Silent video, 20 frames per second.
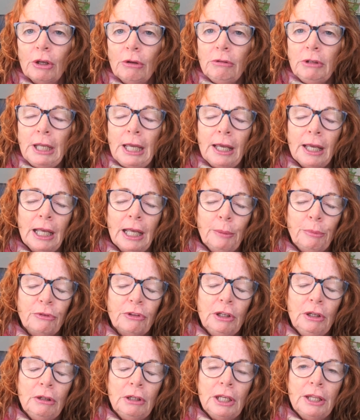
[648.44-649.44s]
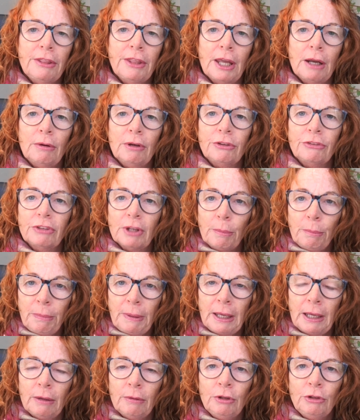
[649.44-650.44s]
So yeah, absolutely. There are some
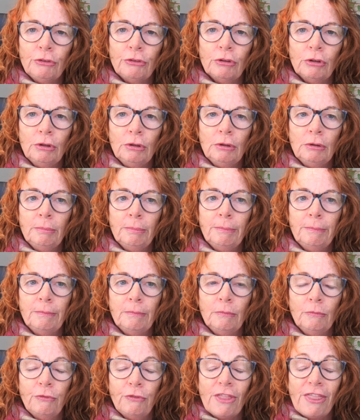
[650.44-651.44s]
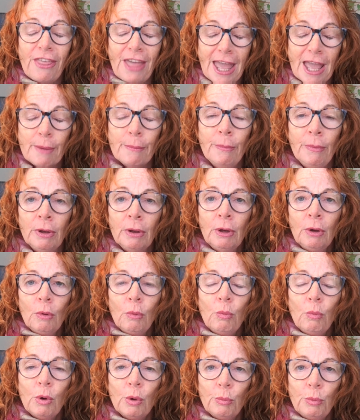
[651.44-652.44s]
parents who, for them,
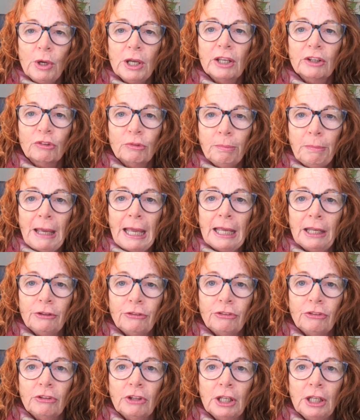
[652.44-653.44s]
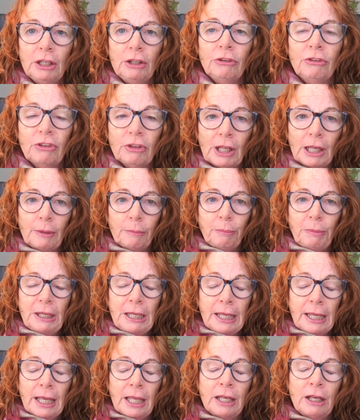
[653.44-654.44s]
what works best is
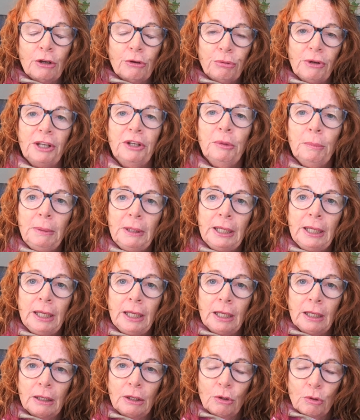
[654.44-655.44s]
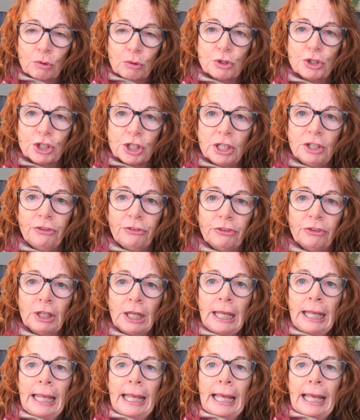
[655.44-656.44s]
being incredibly cautious
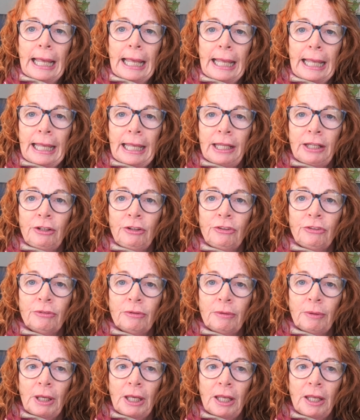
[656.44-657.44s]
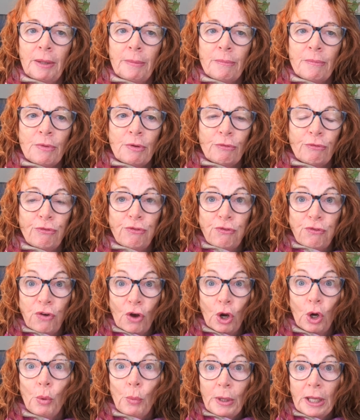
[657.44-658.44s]
and
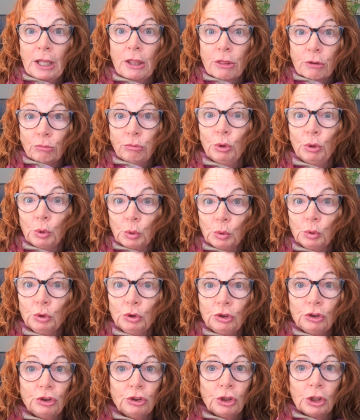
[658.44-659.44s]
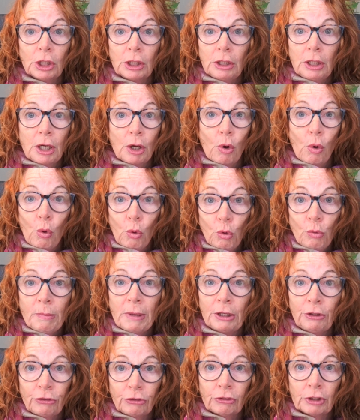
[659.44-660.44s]
following the rules,
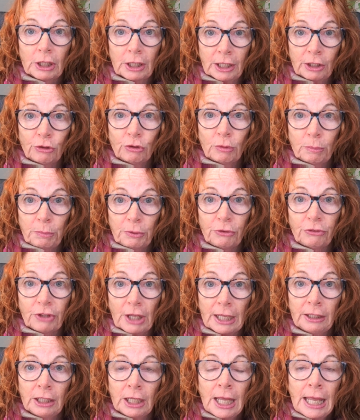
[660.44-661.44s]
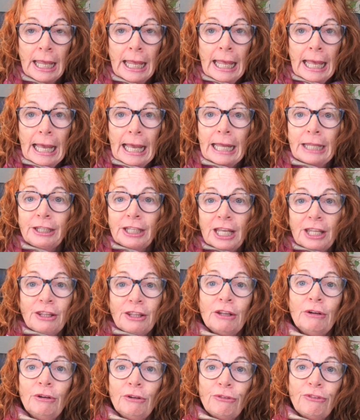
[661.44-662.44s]
almost 100%. And
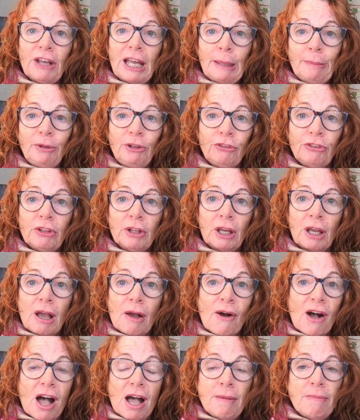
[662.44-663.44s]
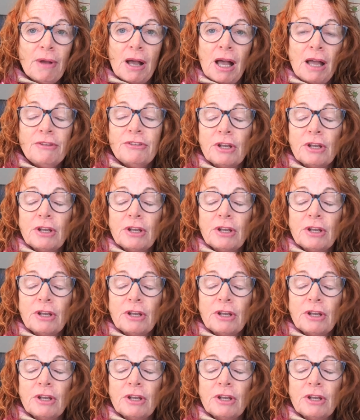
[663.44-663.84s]
then there are families that go, I